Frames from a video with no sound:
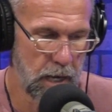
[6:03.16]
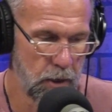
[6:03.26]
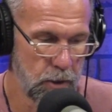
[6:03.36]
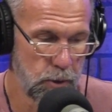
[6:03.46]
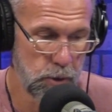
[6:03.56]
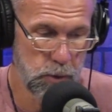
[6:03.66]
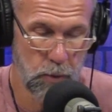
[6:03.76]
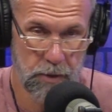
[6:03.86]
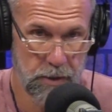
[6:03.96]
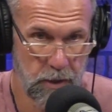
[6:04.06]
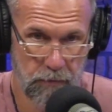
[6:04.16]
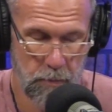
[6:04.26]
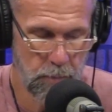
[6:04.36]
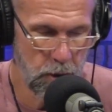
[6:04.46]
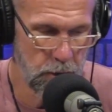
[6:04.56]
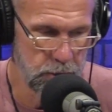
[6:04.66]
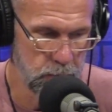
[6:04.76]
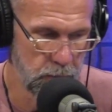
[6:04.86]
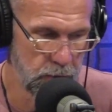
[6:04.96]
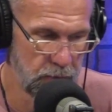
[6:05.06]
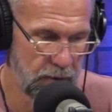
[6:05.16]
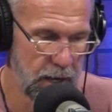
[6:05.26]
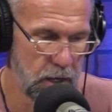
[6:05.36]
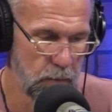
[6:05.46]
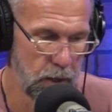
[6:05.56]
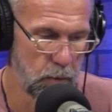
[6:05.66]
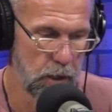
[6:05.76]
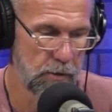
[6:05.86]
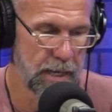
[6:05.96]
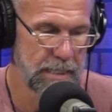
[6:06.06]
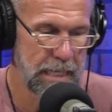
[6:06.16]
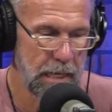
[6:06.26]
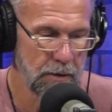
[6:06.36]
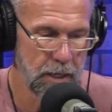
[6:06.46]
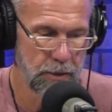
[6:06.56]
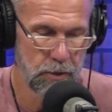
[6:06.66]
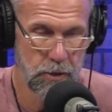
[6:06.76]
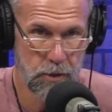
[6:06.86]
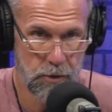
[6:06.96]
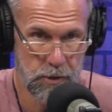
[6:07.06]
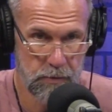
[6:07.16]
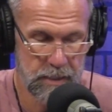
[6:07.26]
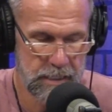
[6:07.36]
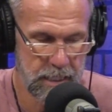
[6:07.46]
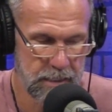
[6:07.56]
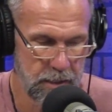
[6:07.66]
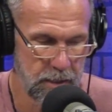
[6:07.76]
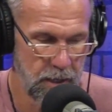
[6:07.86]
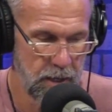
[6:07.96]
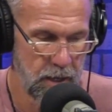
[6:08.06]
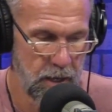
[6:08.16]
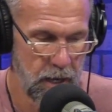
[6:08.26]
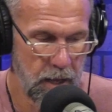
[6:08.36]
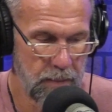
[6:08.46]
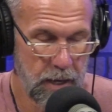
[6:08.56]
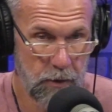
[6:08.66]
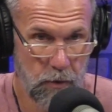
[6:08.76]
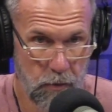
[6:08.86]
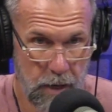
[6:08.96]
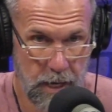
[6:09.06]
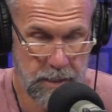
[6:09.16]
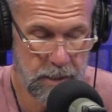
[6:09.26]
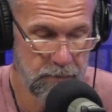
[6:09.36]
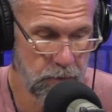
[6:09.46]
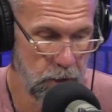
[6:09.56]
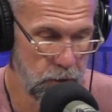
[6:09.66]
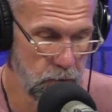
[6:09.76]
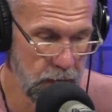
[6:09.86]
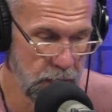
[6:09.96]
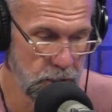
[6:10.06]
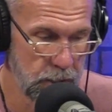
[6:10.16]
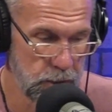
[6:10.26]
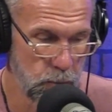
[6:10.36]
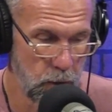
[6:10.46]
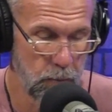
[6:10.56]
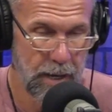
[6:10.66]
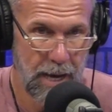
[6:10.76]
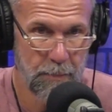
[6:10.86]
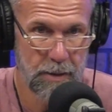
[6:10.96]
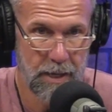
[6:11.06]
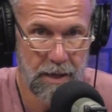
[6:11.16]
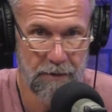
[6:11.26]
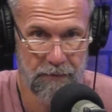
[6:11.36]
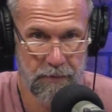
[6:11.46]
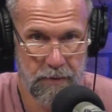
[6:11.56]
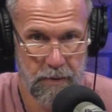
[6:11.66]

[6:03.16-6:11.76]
how can you sort the different parts? With evaluate, what criteria do you use to assess it? And then creation is, what would happen if?